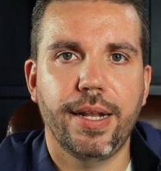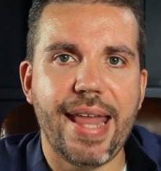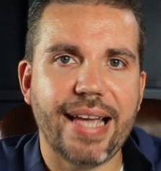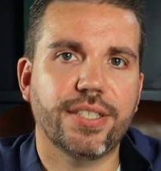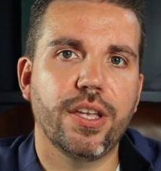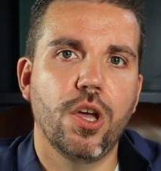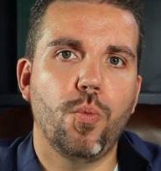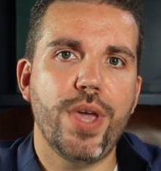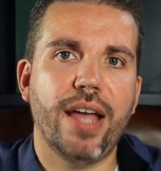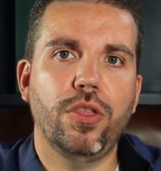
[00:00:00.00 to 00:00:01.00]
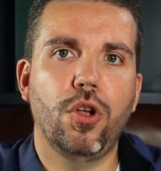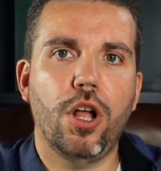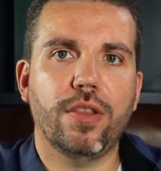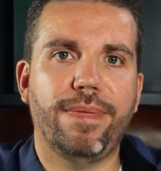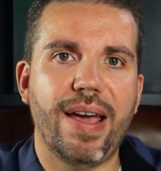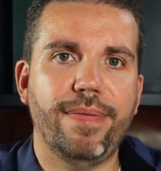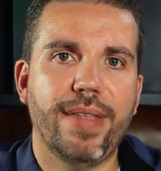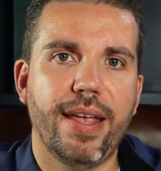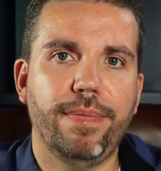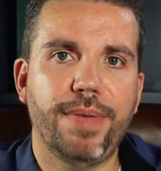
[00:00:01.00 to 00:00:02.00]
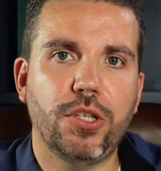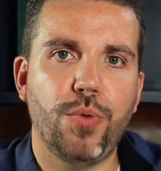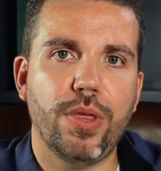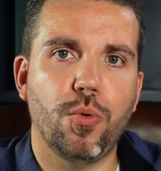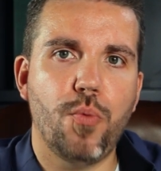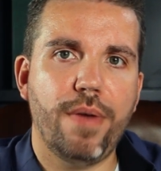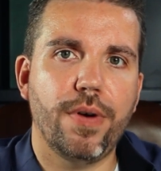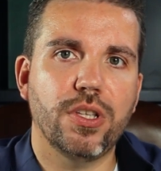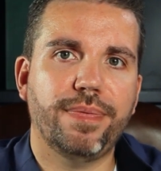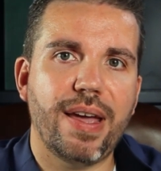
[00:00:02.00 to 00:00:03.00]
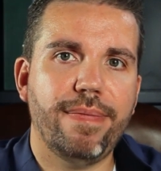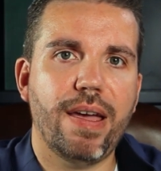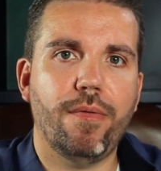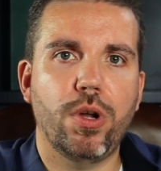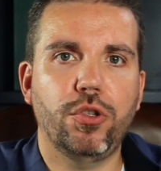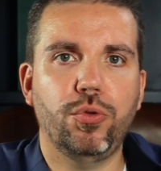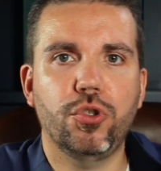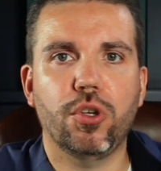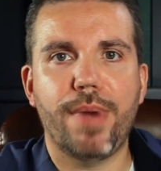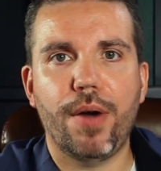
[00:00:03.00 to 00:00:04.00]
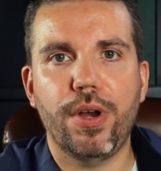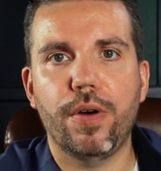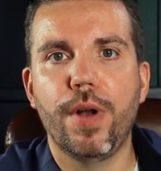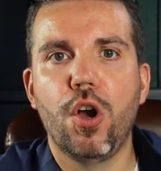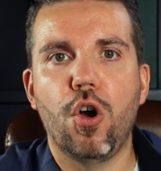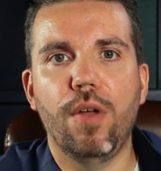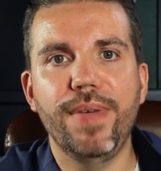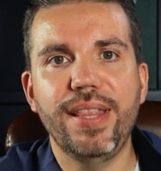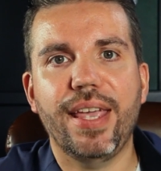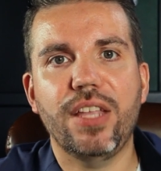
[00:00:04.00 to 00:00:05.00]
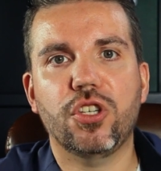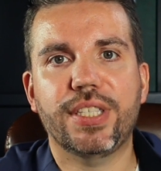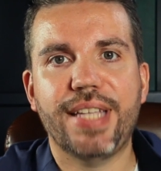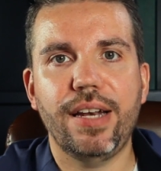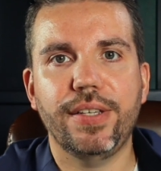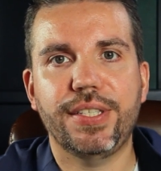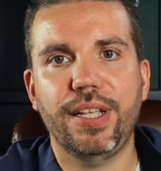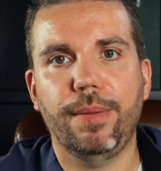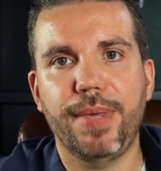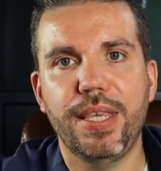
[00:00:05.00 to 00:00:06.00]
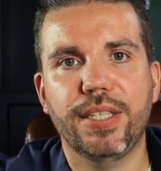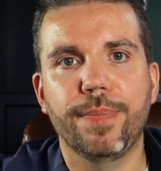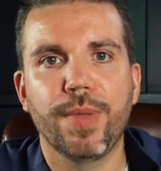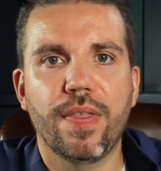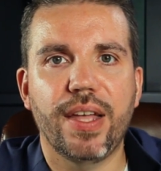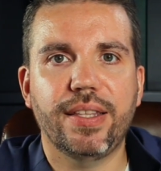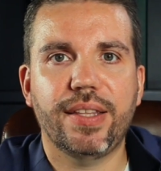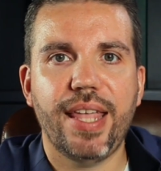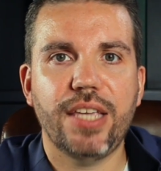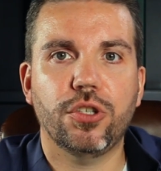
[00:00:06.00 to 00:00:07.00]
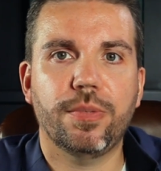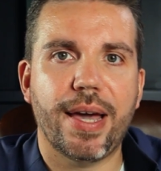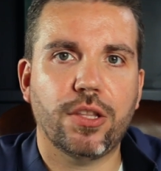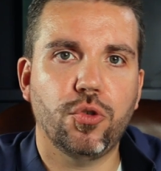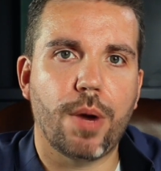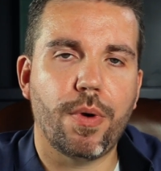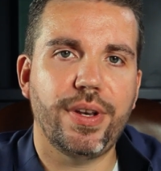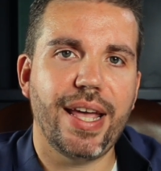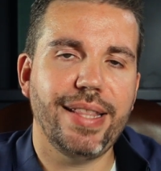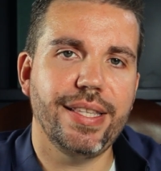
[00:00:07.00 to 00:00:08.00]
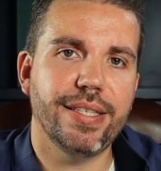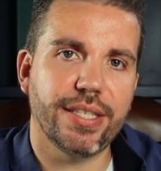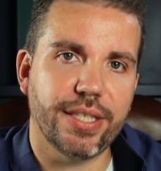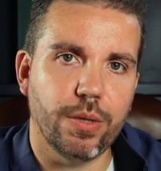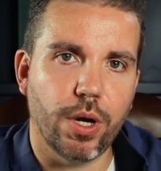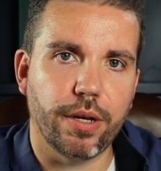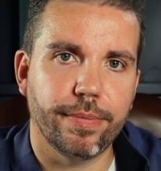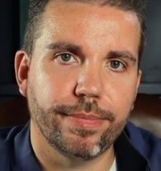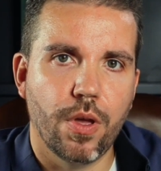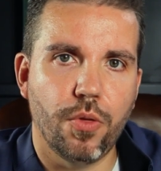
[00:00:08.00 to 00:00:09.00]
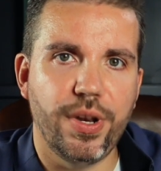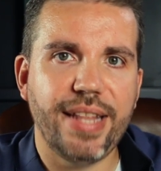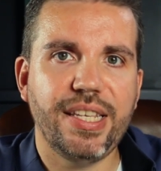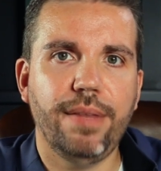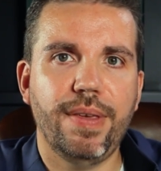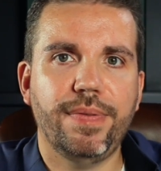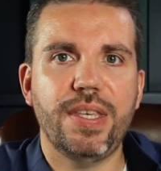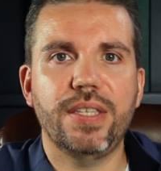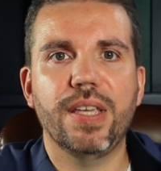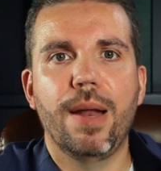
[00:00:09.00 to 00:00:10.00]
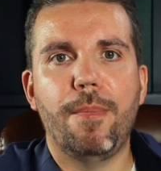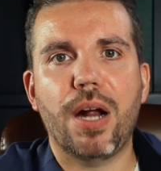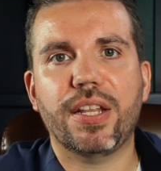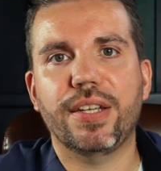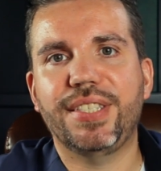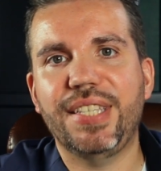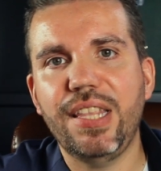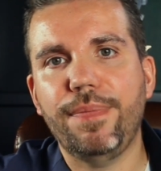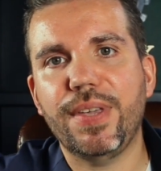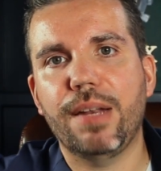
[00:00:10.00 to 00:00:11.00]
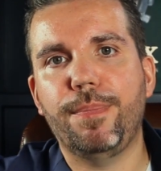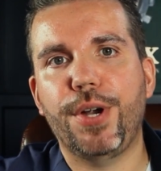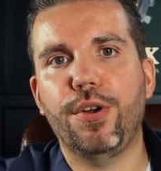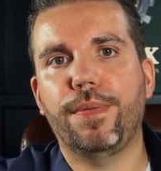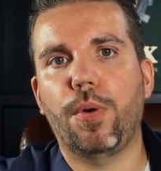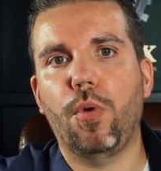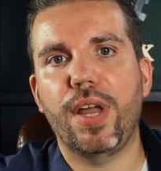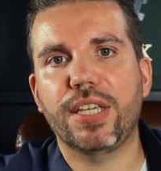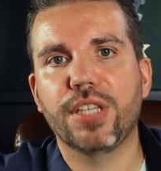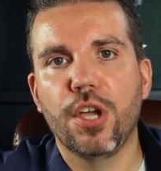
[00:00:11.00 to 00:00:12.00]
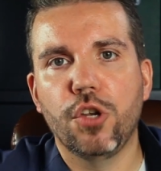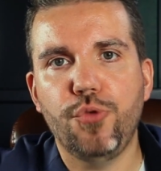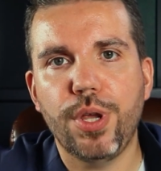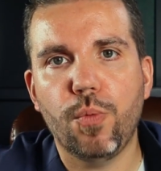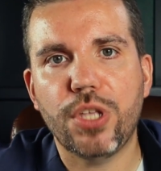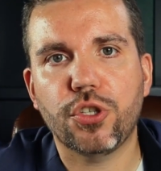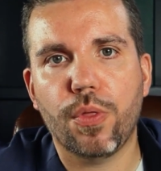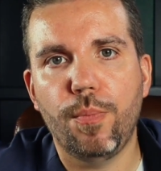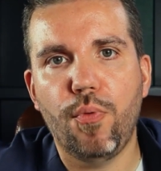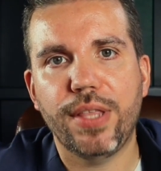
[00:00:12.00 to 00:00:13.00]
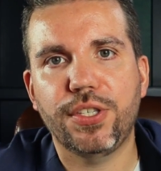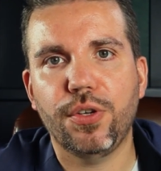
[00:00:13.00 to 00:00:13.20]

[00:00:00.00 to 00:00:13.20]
Next, we had the lot 510 featuring the reference 5512 Submariner, a vintage stainless steel piece that takes us back to around 1961. The 1950s marked a significant period for Rolex, during which the brand